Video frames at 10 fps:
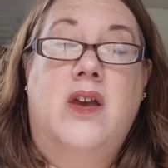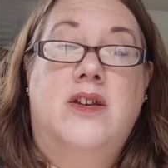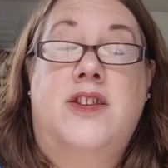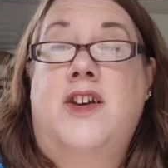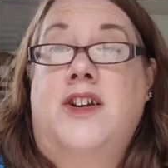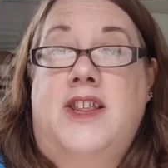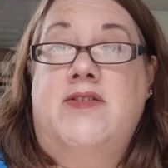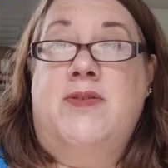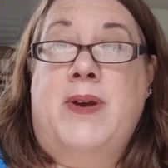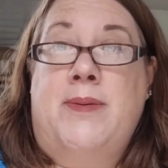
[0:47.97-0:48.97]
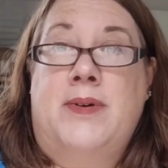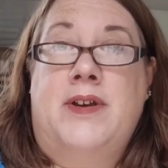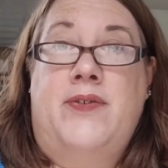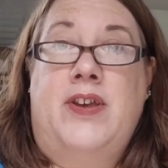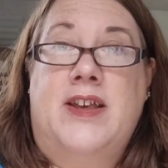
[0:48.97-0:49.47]
Designer Series paper,
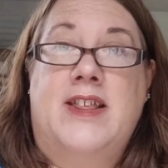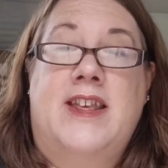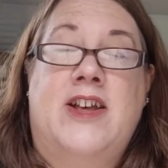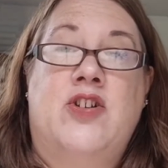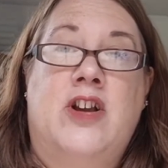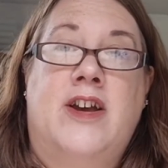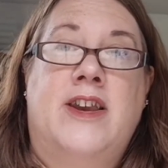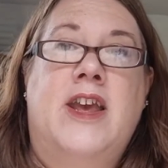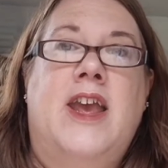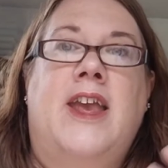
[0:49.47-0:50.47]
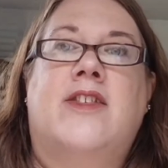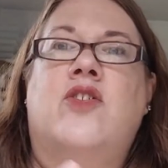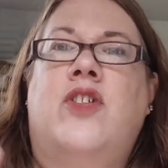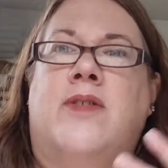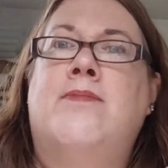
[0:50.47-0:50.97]
if you can see that online. It's
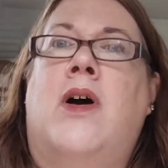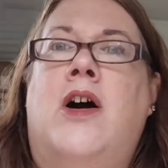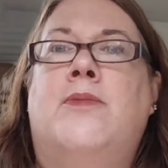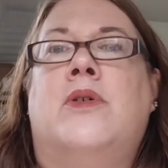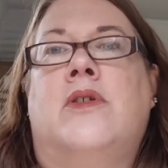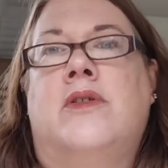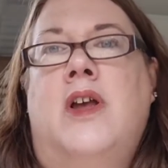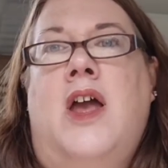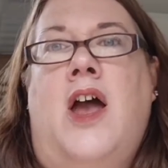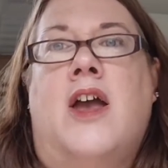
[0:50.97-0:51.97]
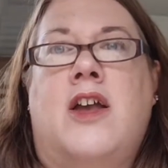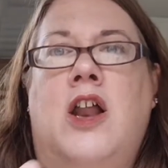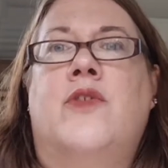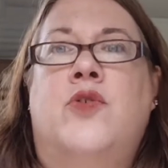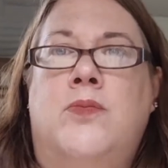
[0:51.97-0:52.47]
got this marble,
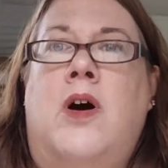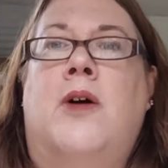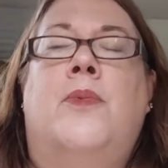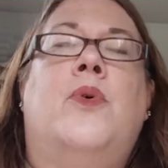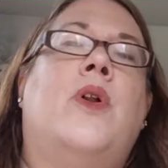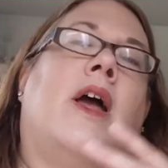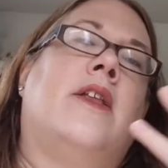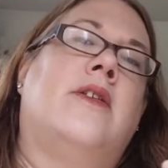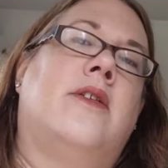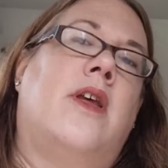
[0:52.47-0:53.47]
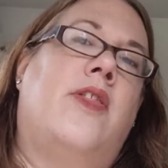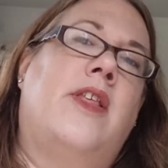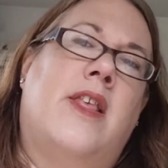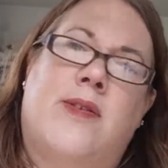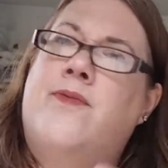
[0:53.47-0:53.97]
colourful marble, and I think
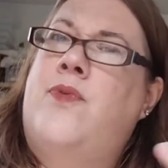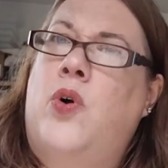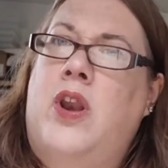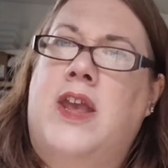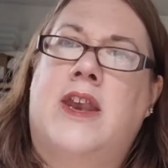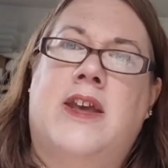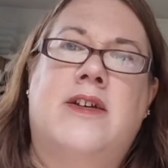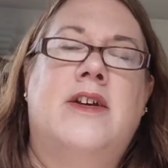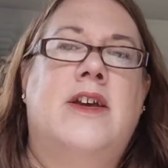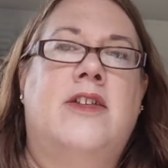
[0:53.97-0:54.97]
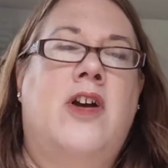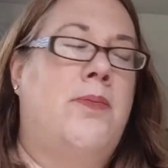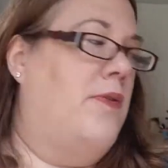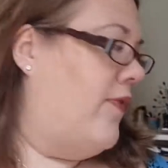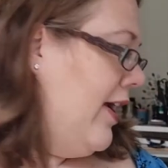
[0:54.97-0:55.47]
there's some foiling in it type
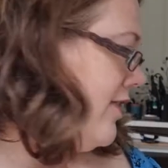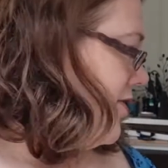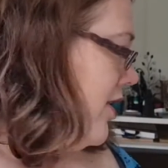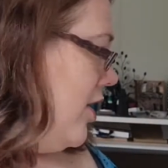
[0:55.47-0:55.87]
effect.